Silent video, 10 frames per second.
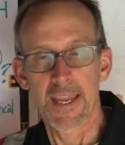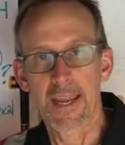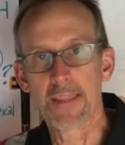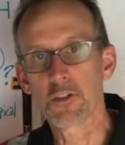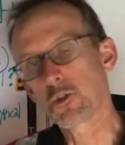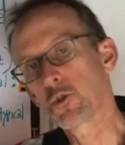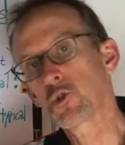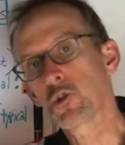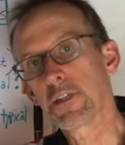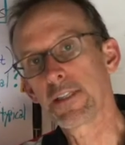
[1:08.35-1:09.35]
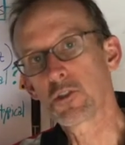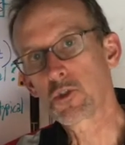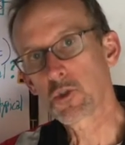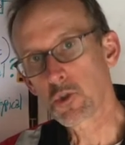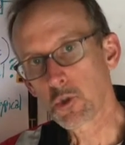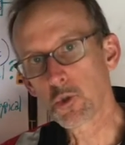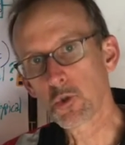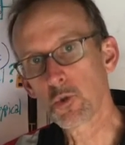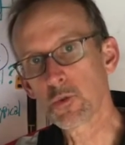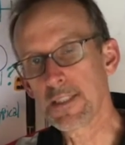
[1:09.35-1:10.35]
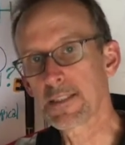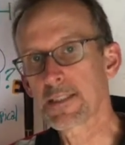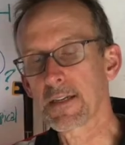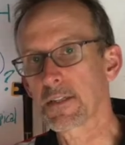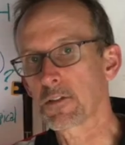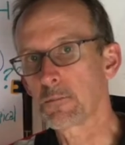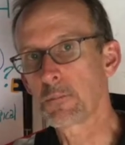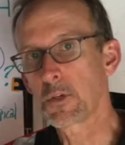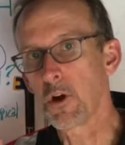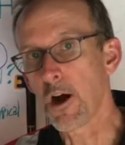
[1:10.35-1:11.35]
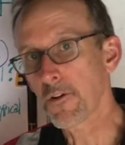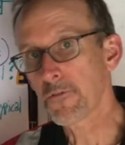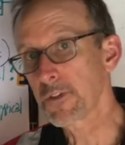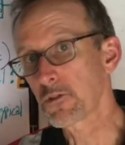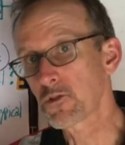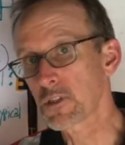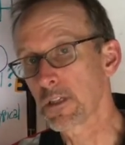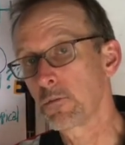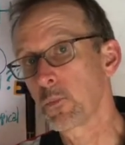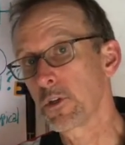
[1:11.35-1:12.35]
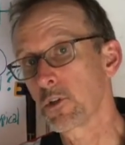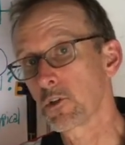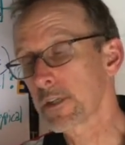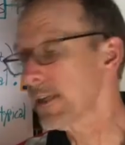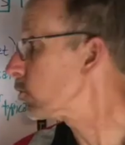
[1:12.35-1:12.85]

And there's usually two details that you're often interested in when you're looking at